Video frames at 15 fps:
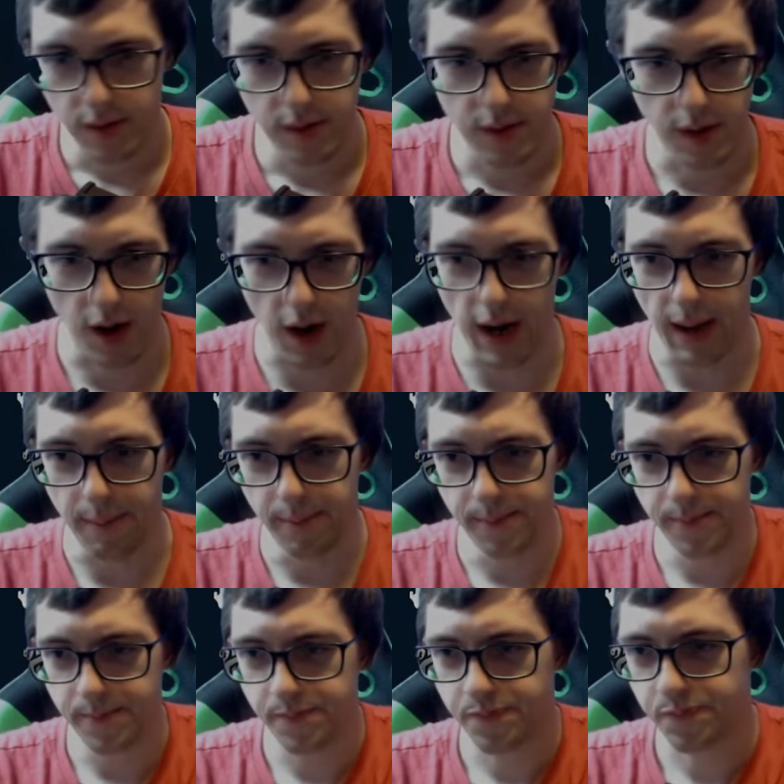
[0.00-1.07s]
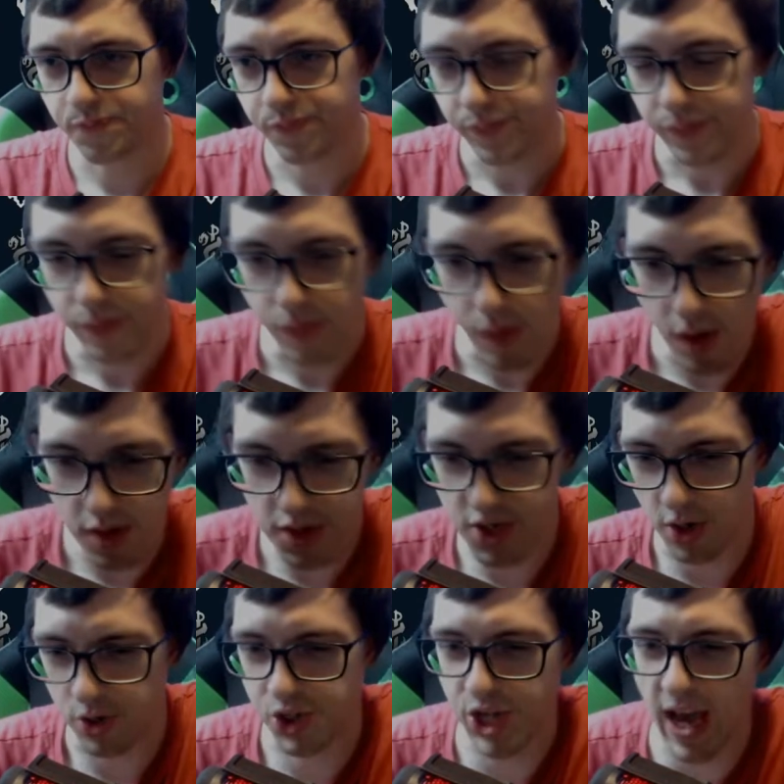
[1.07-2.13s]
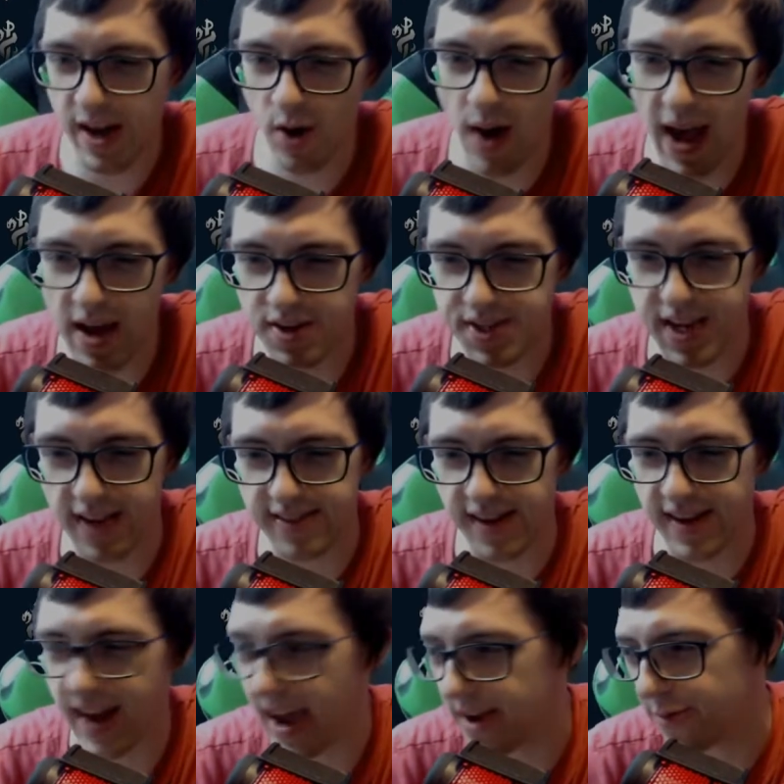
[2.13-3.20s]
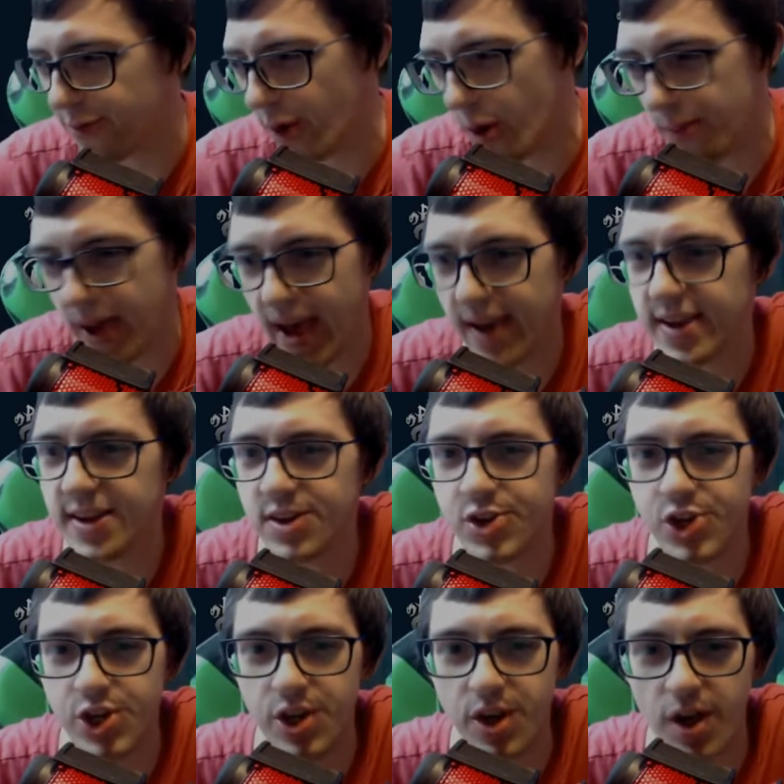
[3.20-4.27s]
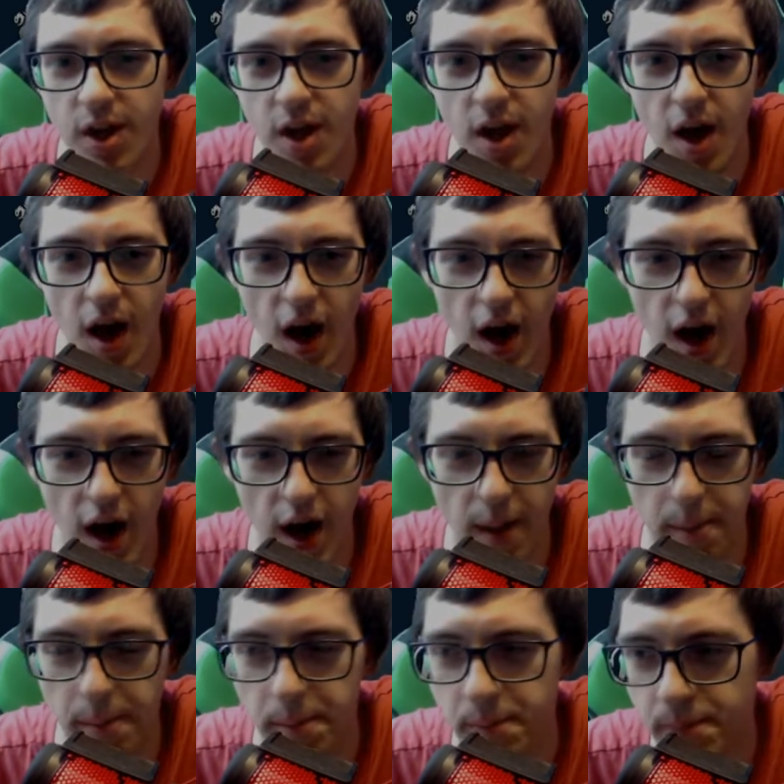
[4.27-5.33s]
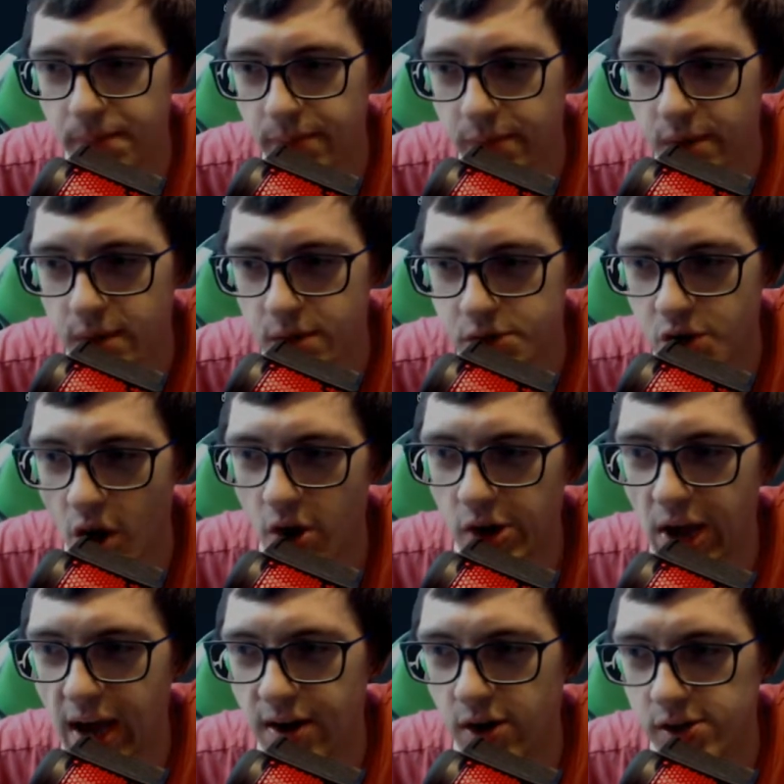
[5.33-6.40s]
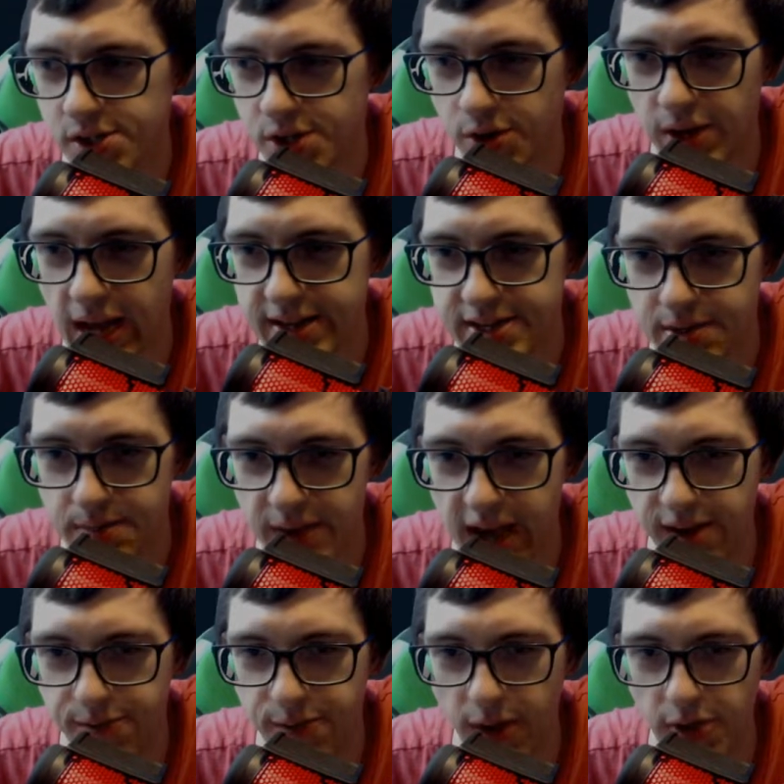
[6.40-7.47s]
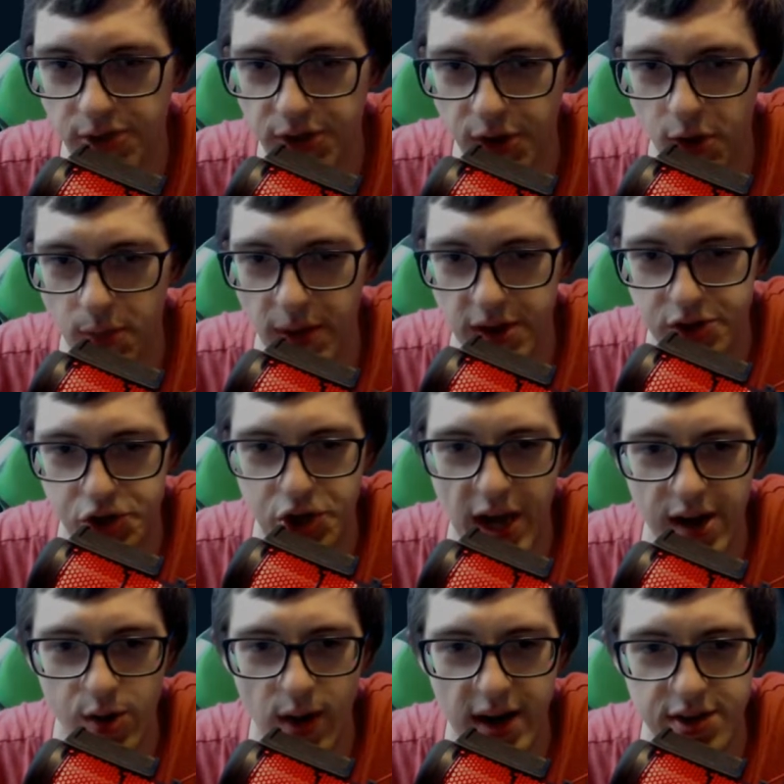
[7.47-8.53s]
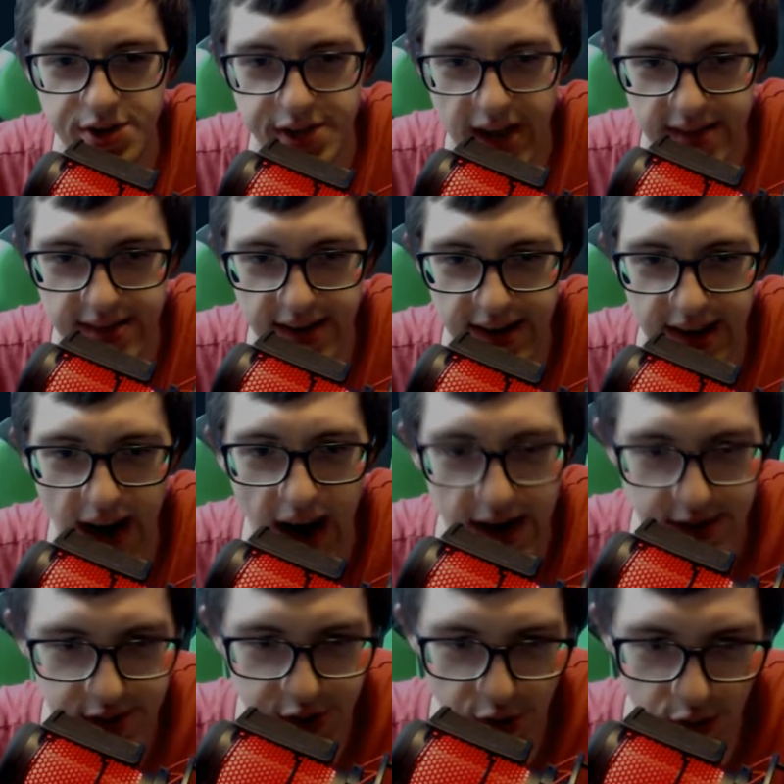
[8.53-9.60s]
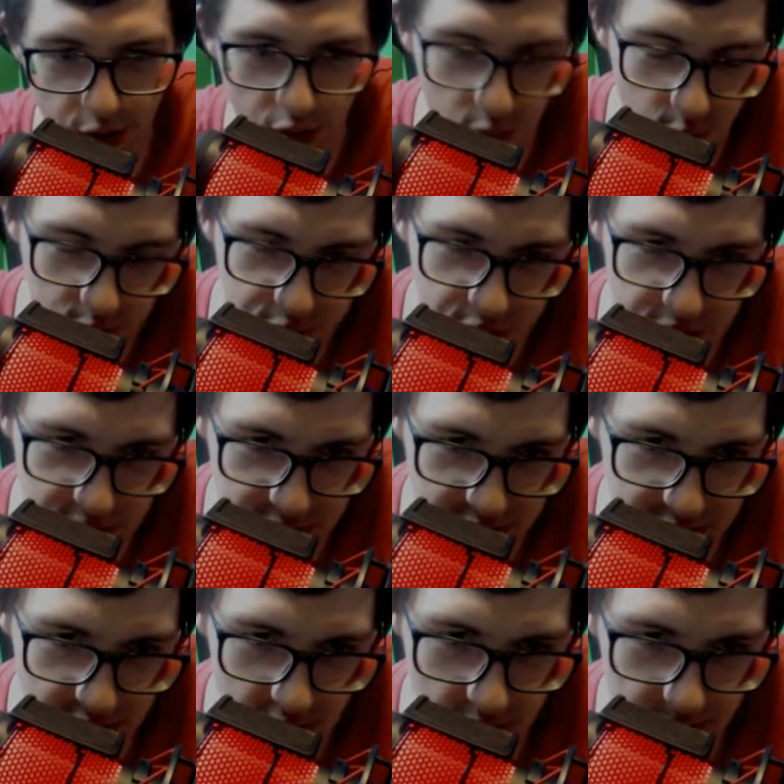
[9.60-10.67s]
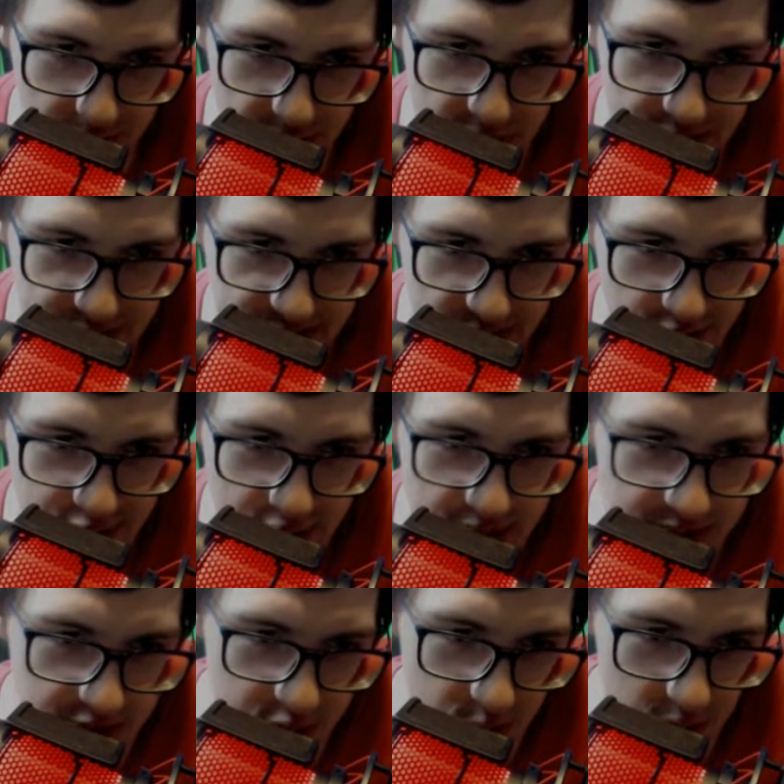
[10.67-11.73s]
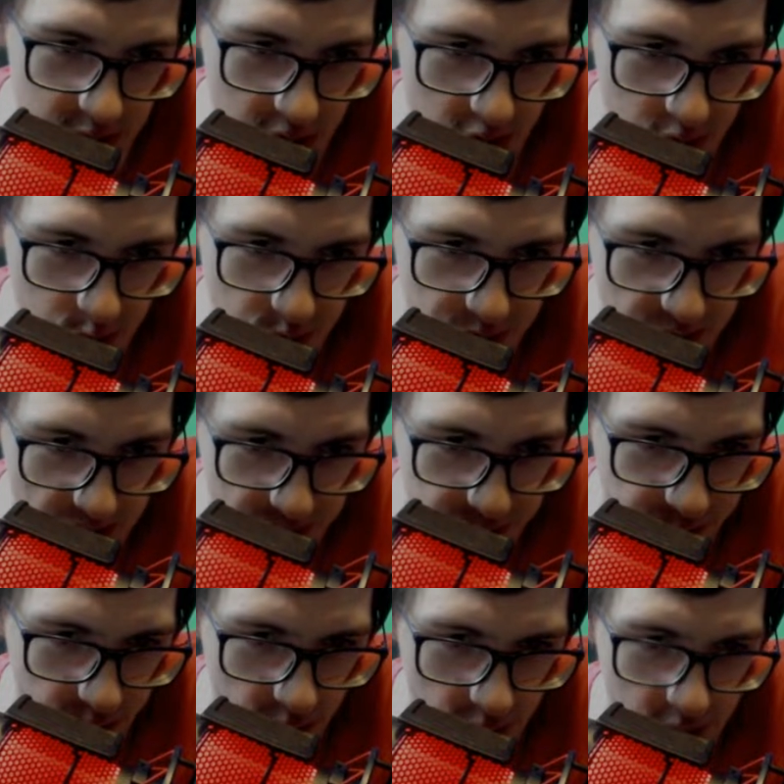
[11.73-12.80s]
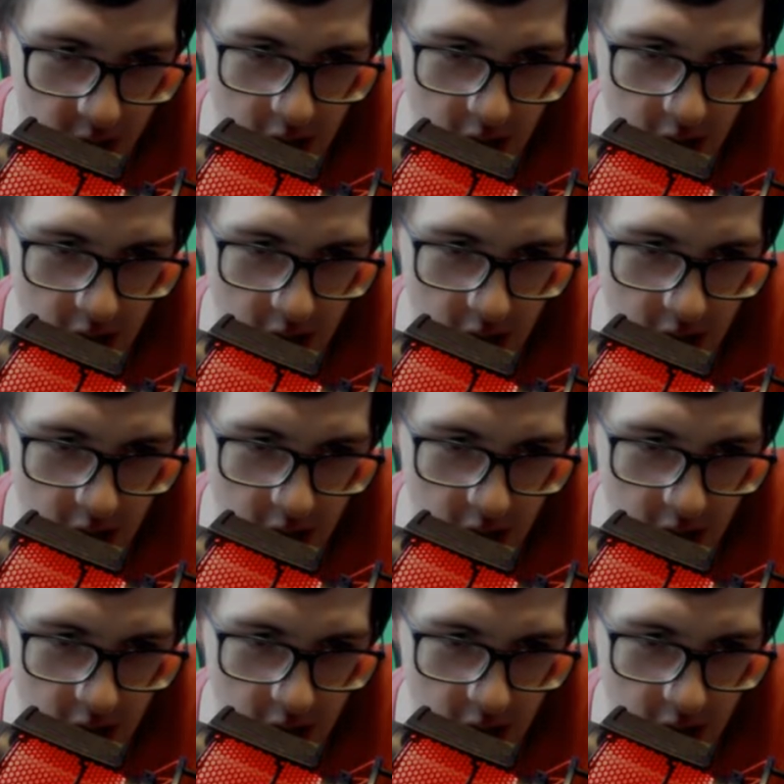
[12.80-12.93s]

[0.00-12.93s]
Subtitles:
All right. So Shadow Isle's got the Nightfall package. Targon also got some Nightfall too, but Shadow Isle's got the Nocturne, which is, it synergizes really hard with Nightfall.